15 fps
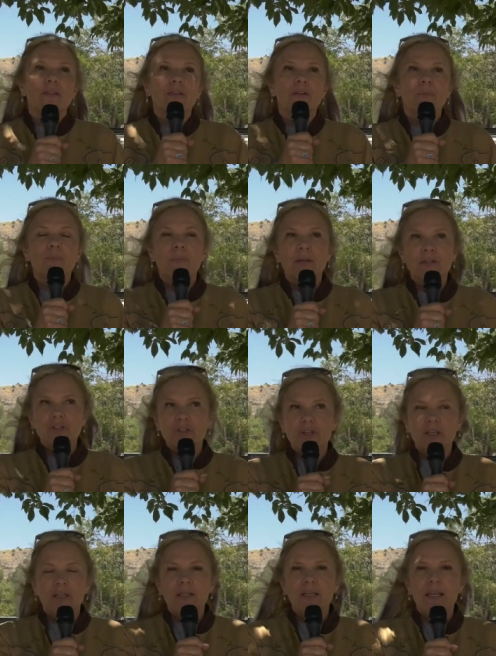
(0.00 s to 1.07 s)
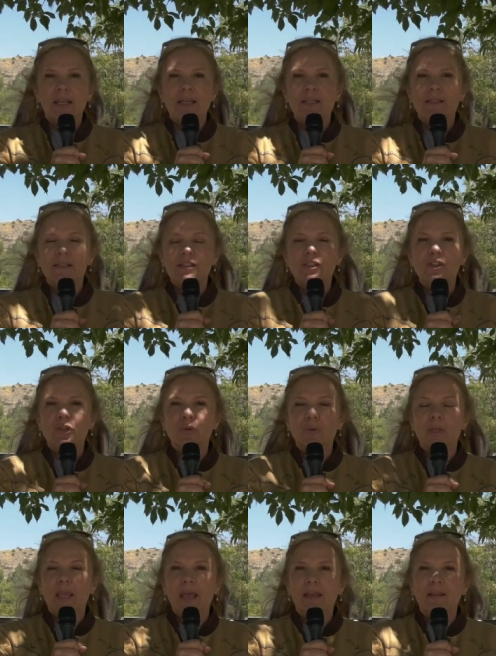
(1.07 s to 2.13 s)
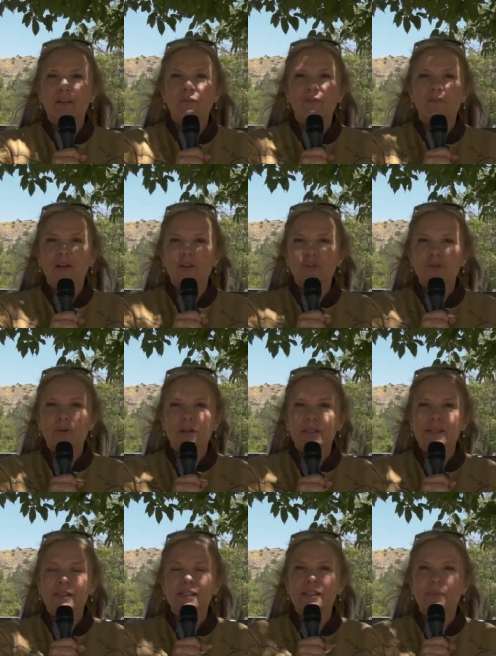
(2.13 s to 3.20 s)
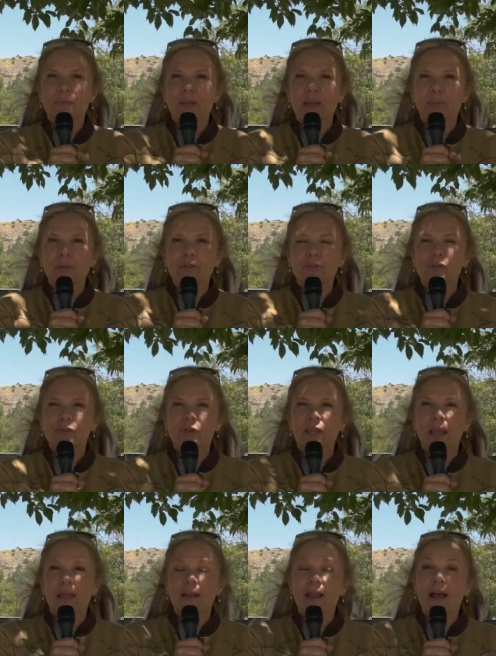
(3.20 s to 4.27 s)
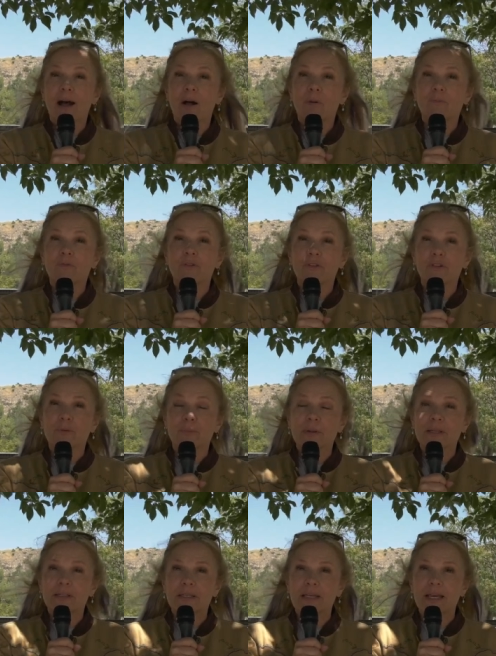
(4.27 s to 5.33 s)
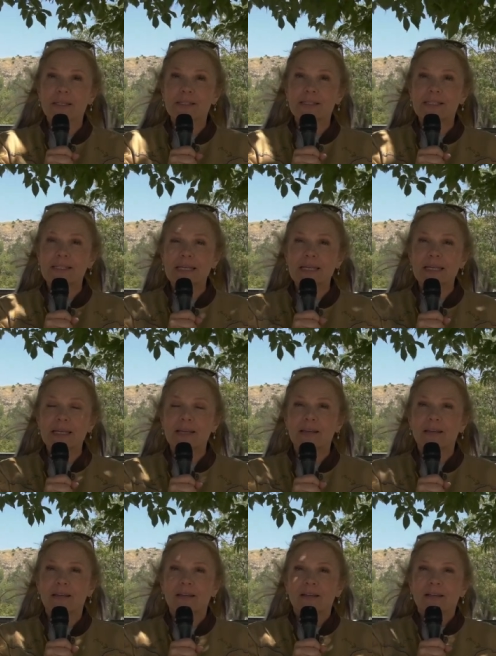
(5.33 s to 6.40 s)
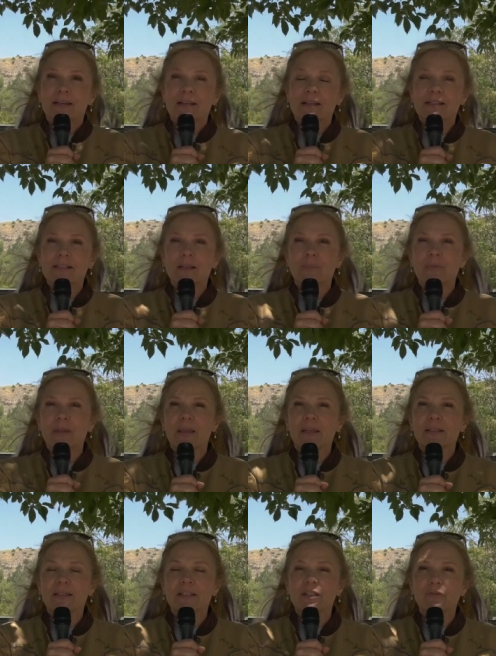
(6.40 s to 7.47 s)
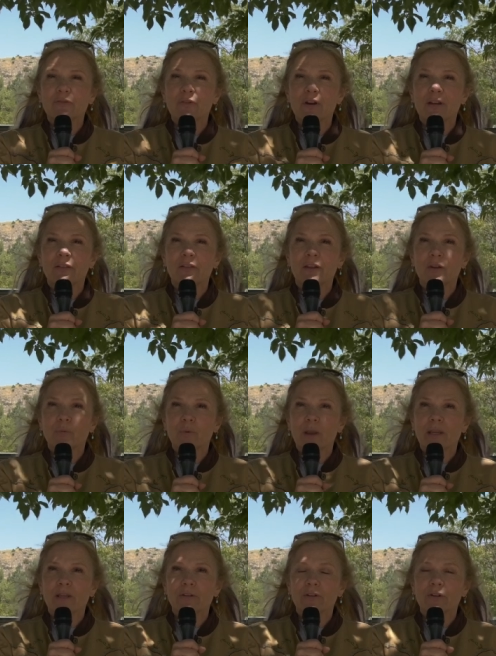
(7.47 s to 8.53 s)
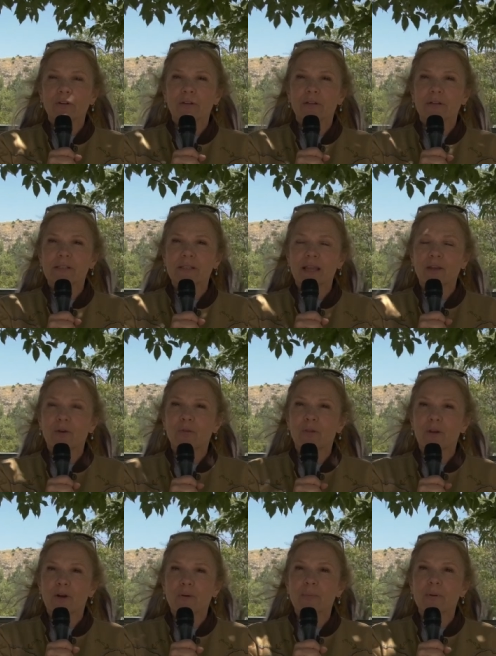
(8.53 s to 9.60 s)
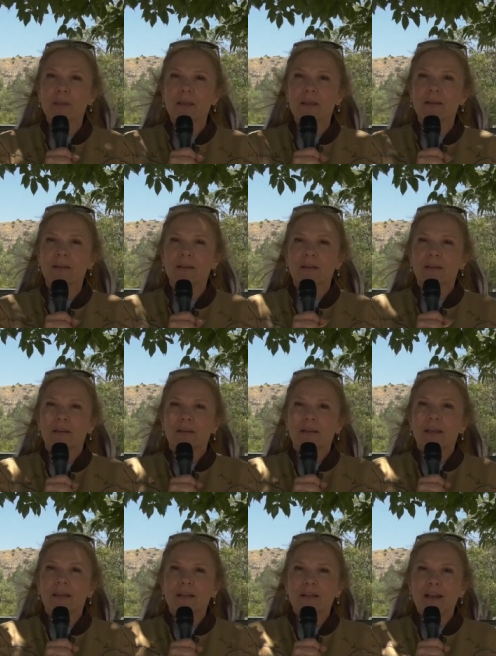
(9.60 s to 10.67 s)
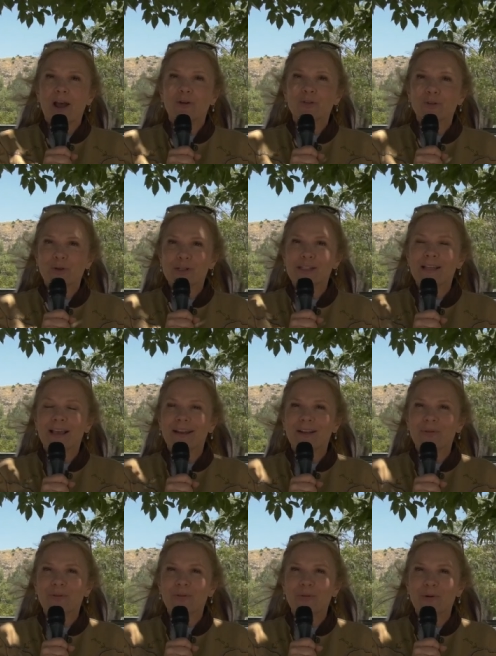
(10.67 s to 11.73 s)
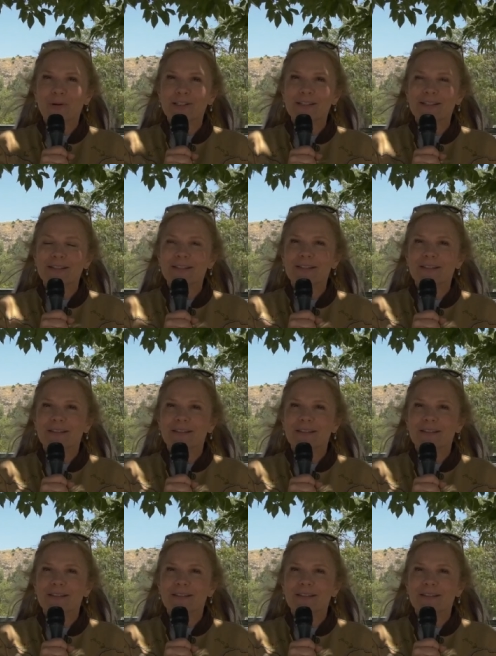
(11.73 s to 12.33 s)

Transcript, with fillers: The mission is to get veterans to be able to get help for their PTSD, something different than regular psychotherapy in an outdoor setting with horses